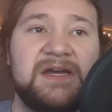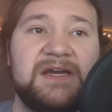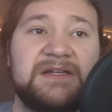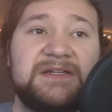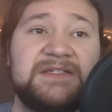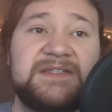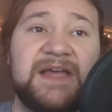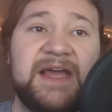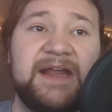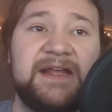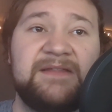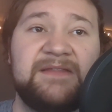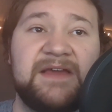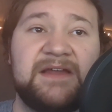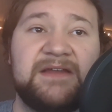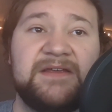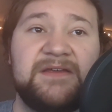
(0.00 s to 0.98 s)
Deciding
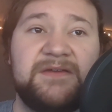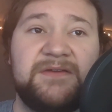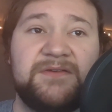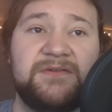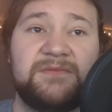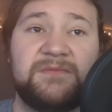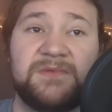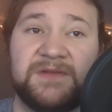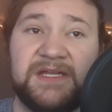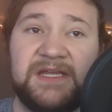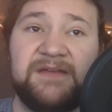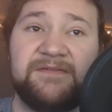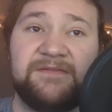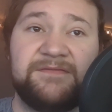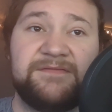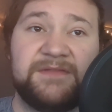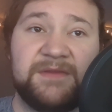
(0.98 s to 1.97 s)
that he could
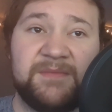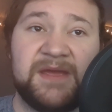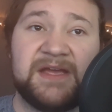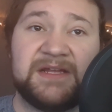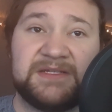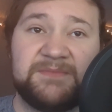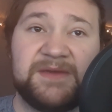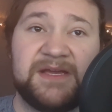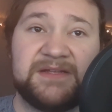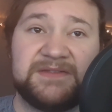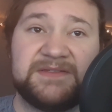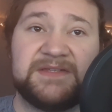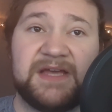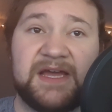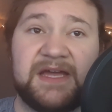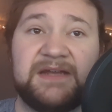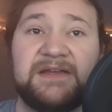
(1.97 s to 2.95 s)
leave the man's
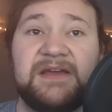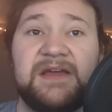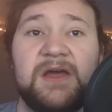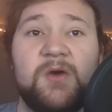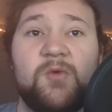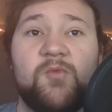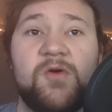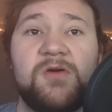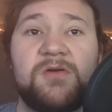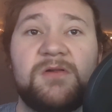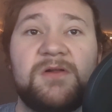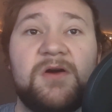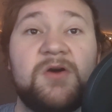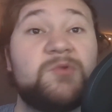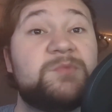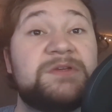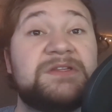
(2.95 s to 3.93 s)
bedside, Worrell
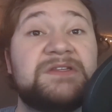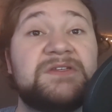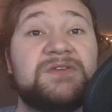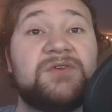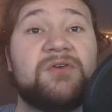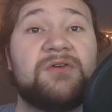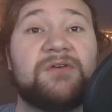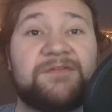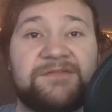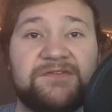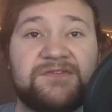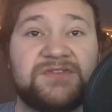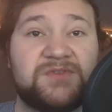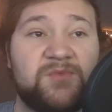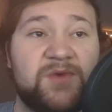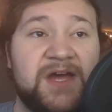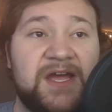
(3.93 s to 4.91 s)
opened the door for
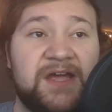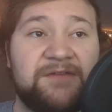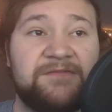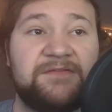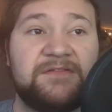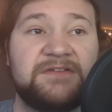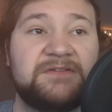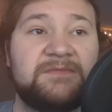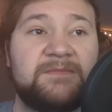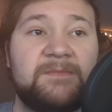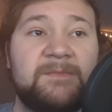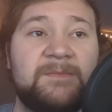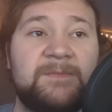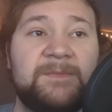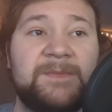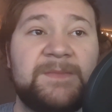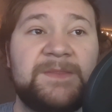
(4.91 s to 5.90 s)
his wife.
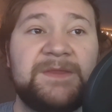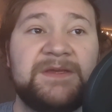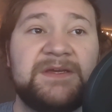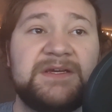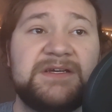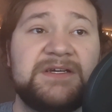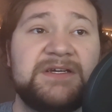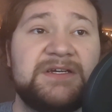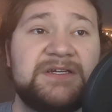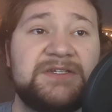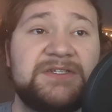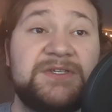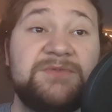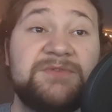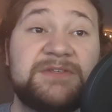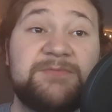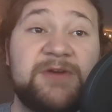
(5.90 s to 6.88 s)
She
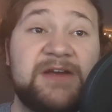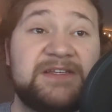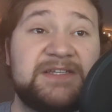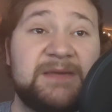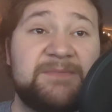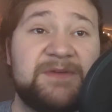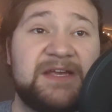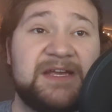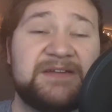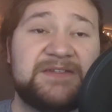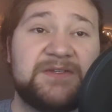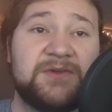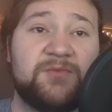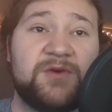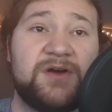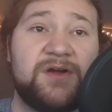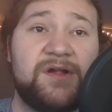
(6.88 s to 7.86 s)
was pressed up against a
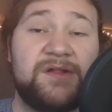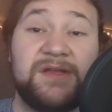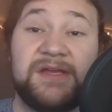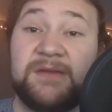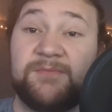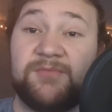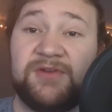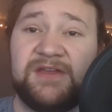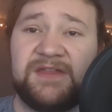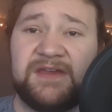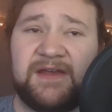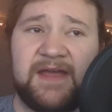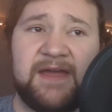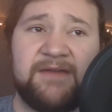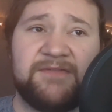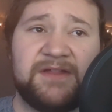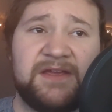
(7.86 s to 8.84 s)
wall and breathing
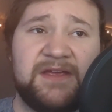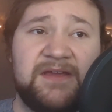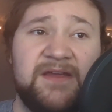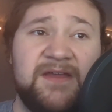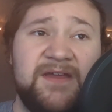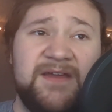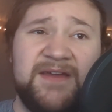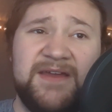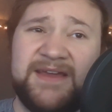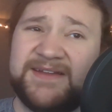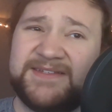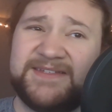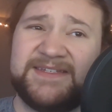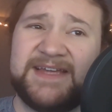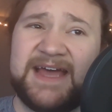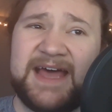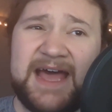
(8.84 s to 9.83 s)
heavily.
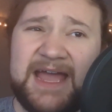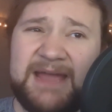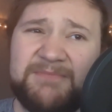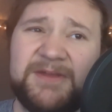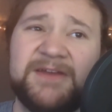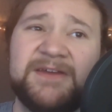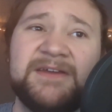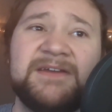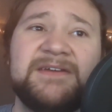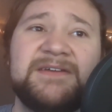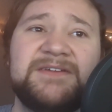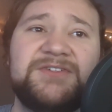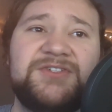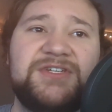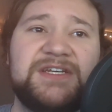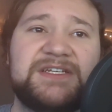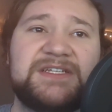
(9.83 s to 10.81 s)
"It's time,"
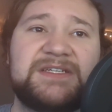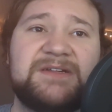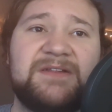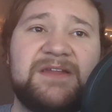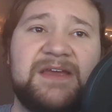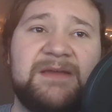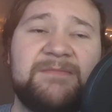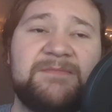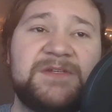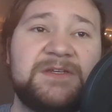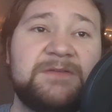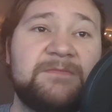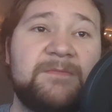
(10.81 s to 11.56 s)
she exclaimed.